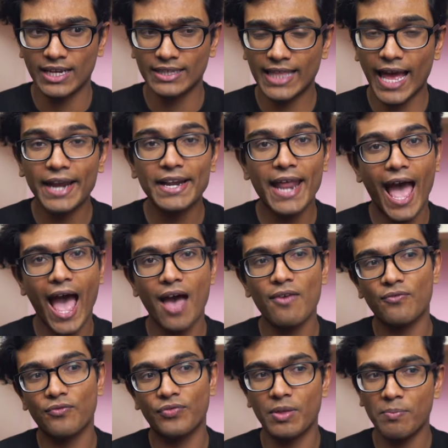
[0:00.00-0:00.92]
that I'd
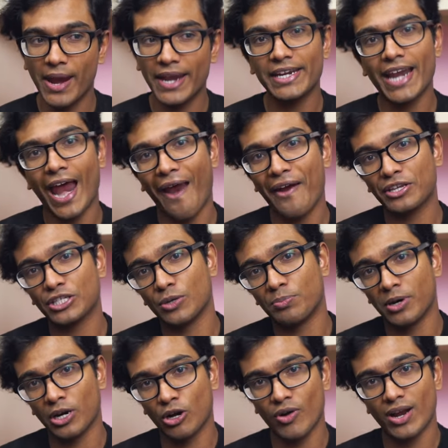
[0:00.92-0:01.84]
have the main character
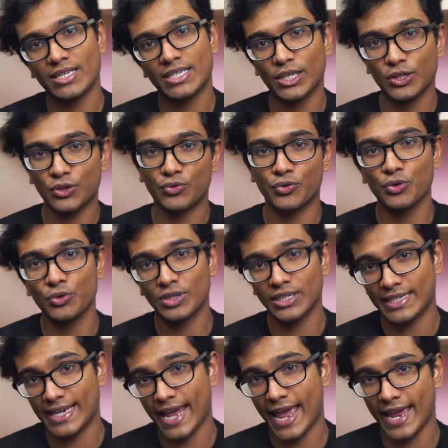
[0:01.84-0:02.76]
progressing through
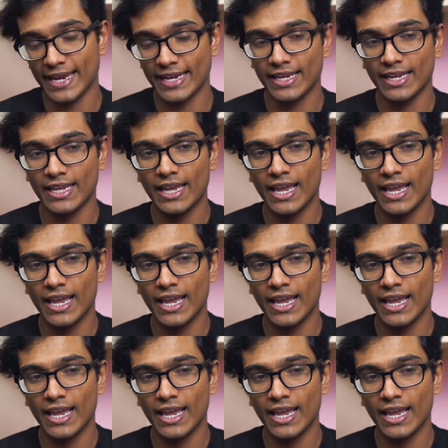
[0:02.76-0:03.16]
the day,